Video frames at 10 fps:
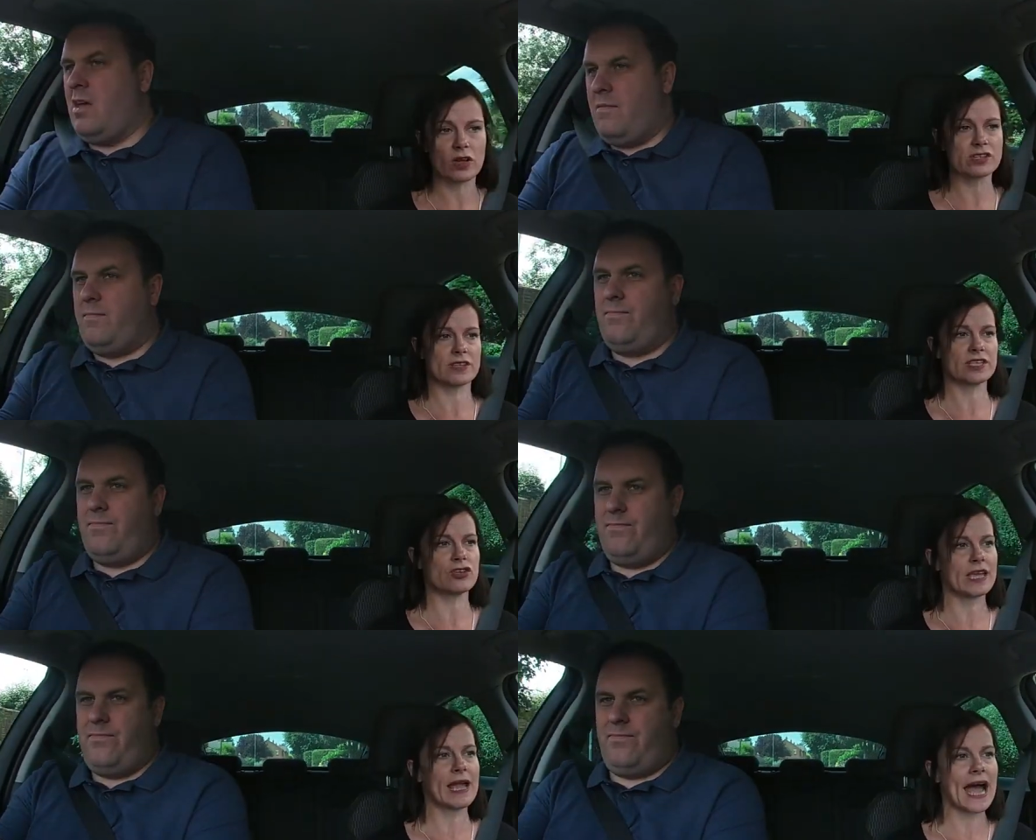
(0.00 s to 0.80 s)
Speaker 1: one. So they
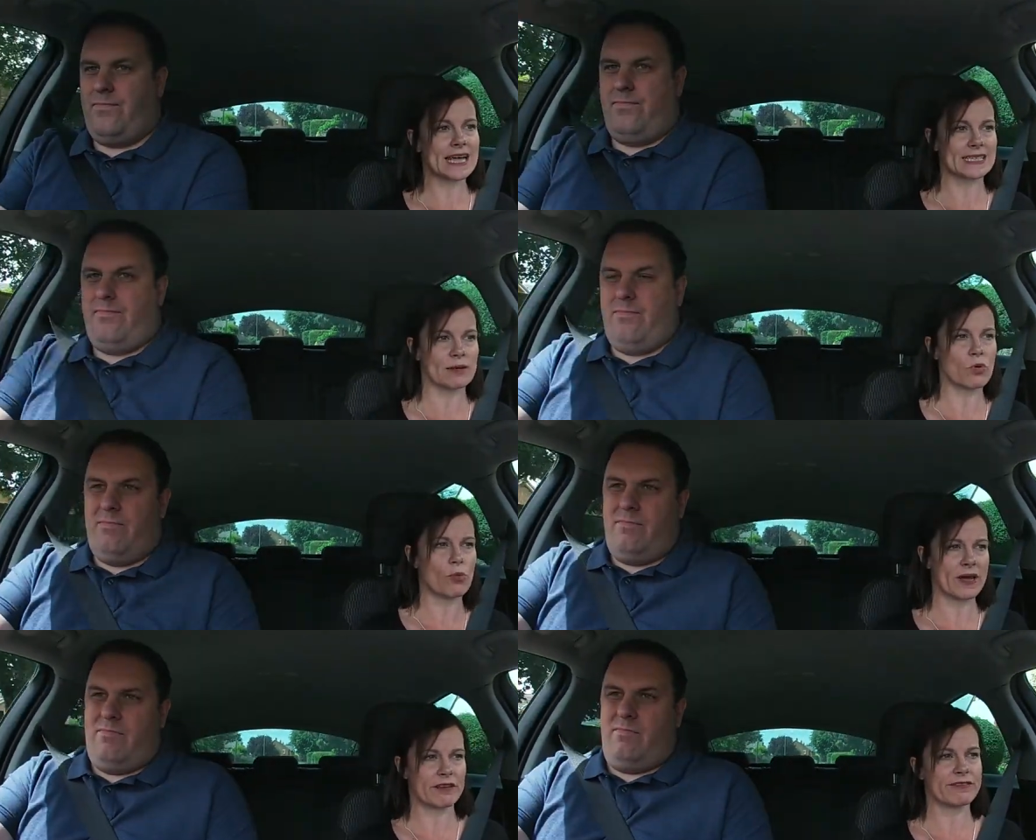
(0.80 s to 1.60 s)
do keep adding more
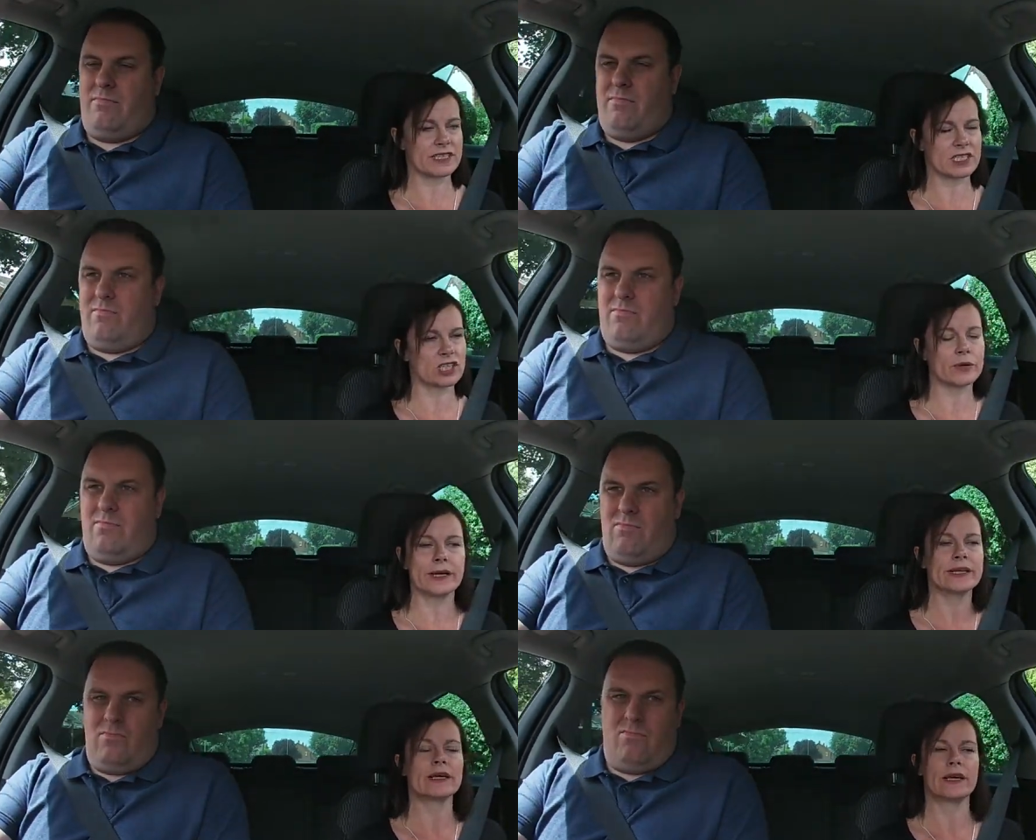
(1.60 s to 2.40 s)
benefits to
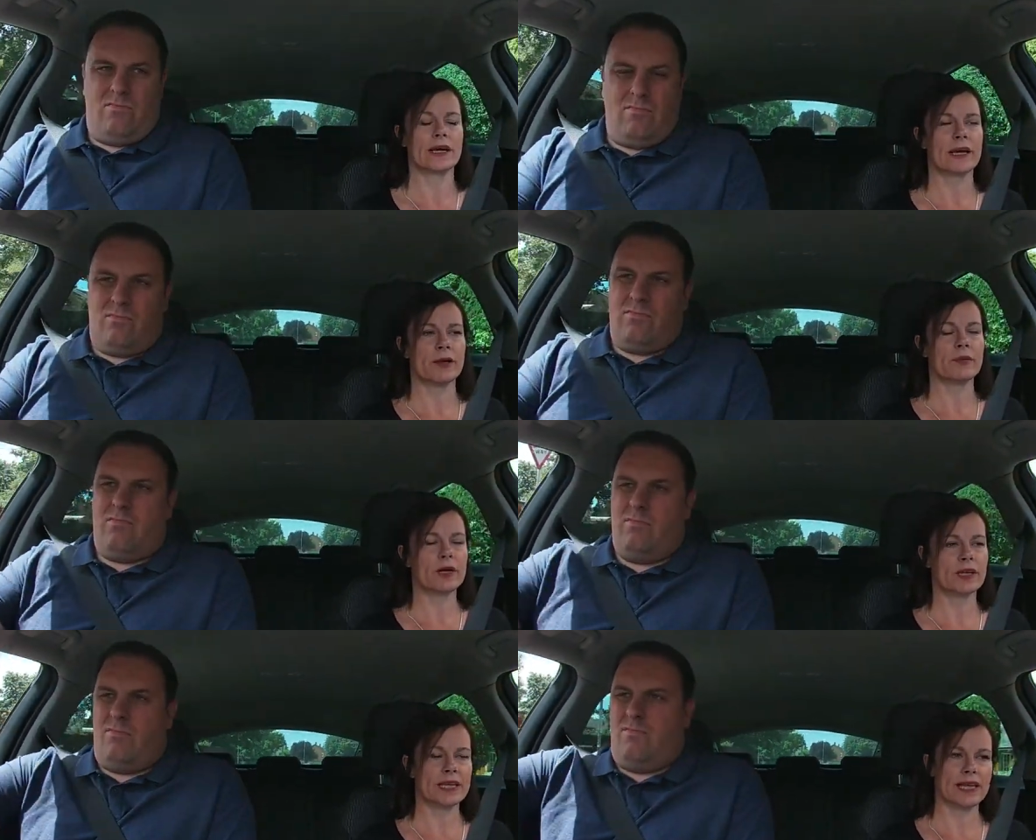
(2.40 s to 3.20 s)
it,
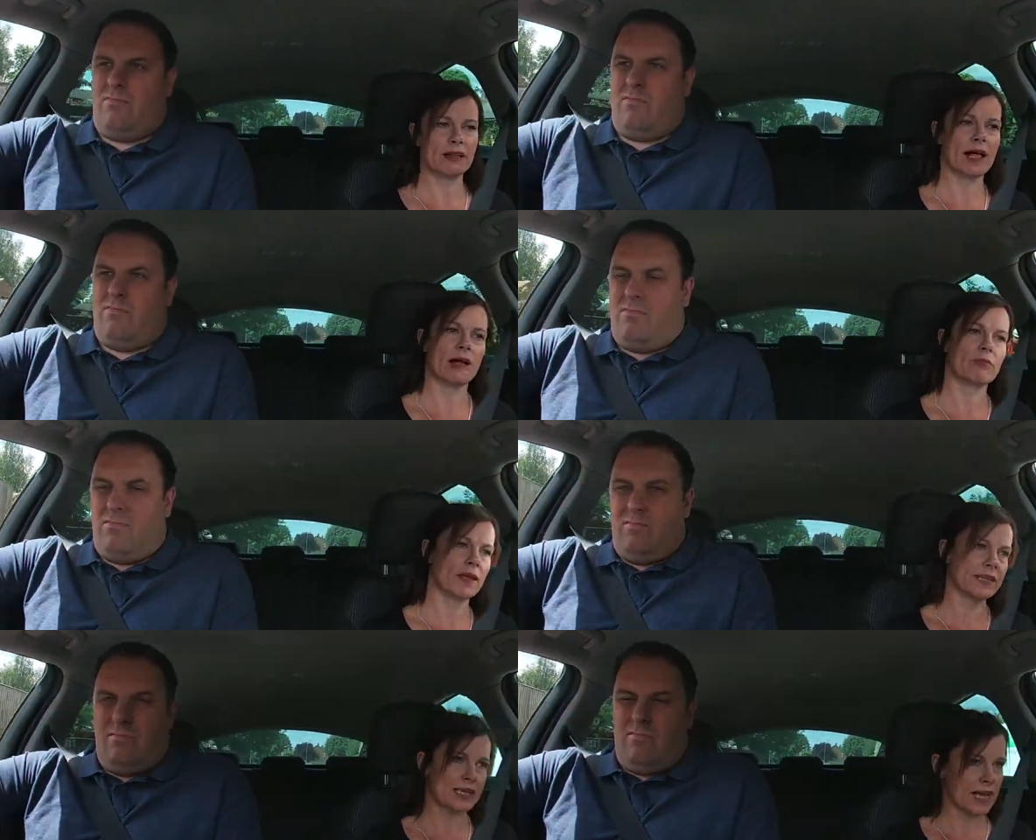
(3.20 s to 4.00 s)
but legal
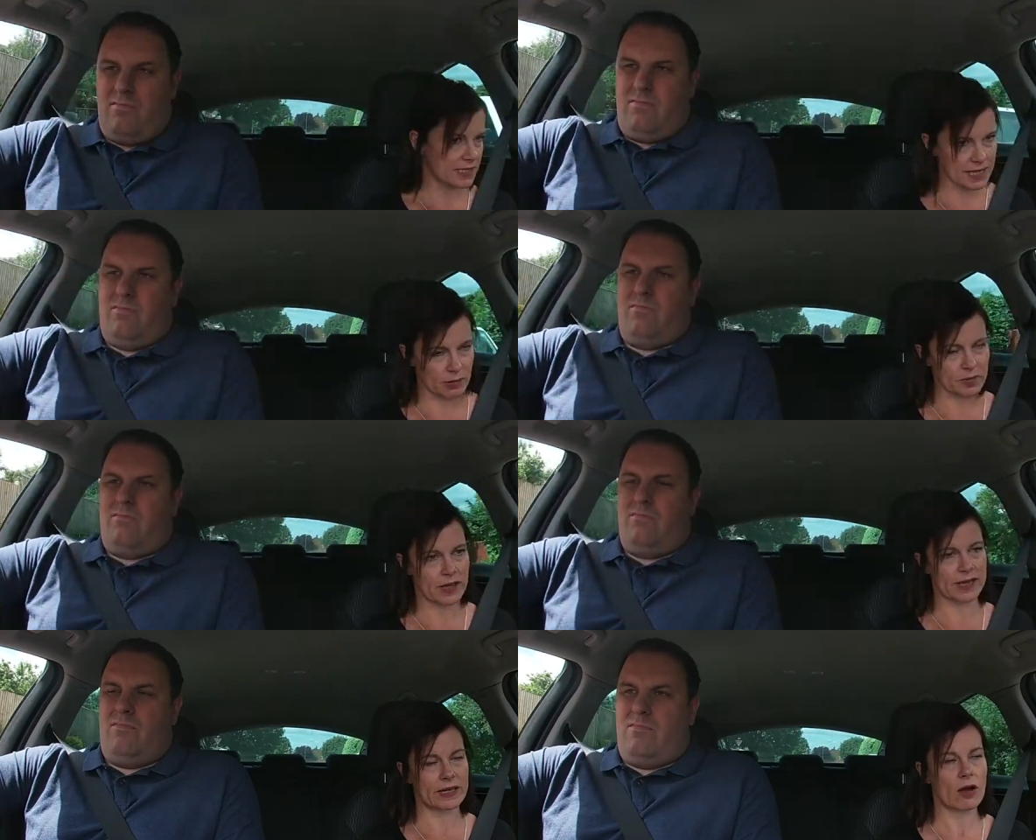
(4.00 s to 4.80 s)
helpline, tax
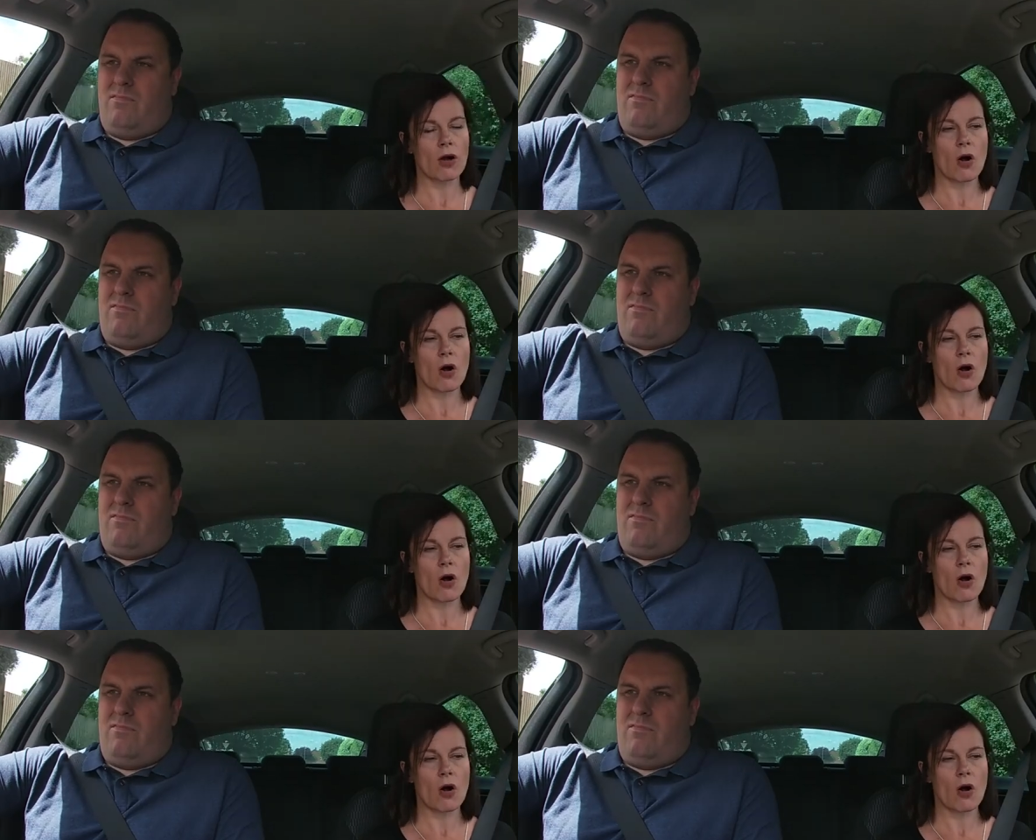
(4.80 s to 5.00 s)
helpline,